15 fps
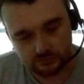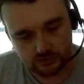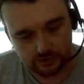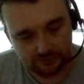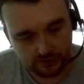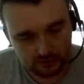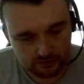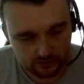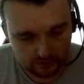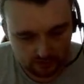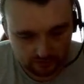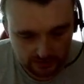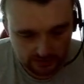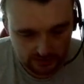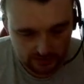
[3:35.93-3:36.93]
If I could turn
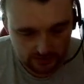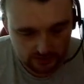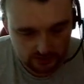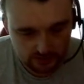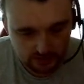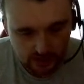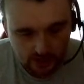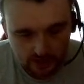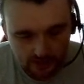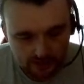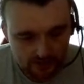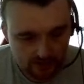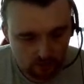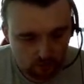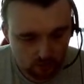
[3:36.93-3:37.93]
the pages.
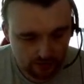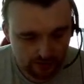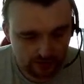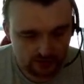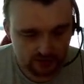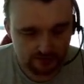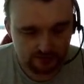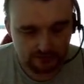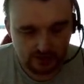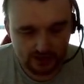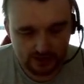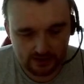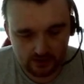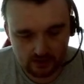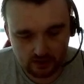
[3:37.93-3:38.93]
Yeah, Warriors is
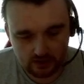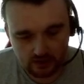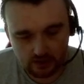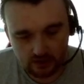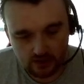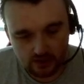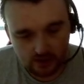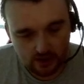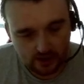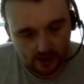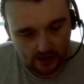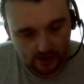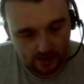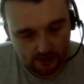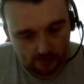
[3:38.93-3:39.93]
fire.
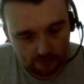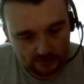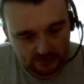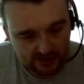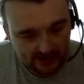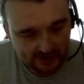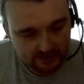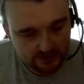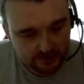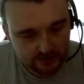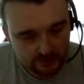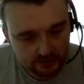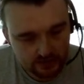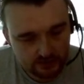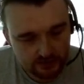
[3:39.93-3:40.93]

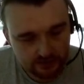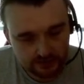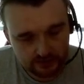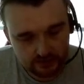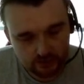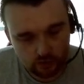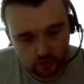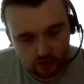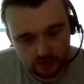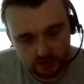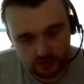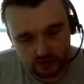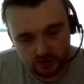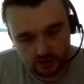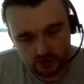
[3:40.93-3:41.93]
Dancers is
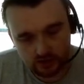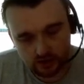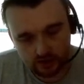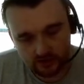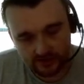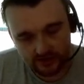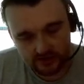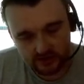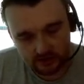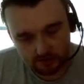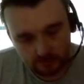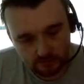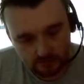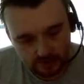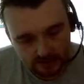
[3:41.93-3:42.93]
water, and then is it
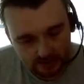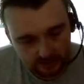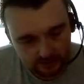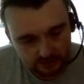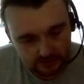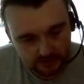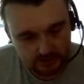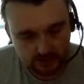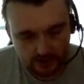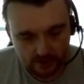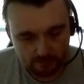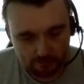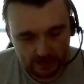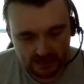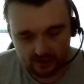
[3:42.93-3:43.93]
makers? Yeah,
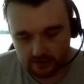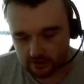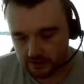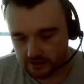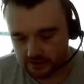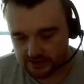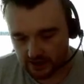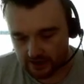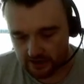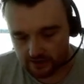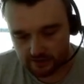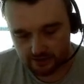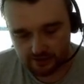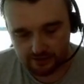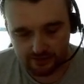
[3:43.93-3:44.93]
maker is
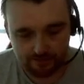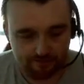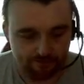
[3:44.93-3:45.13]
earth.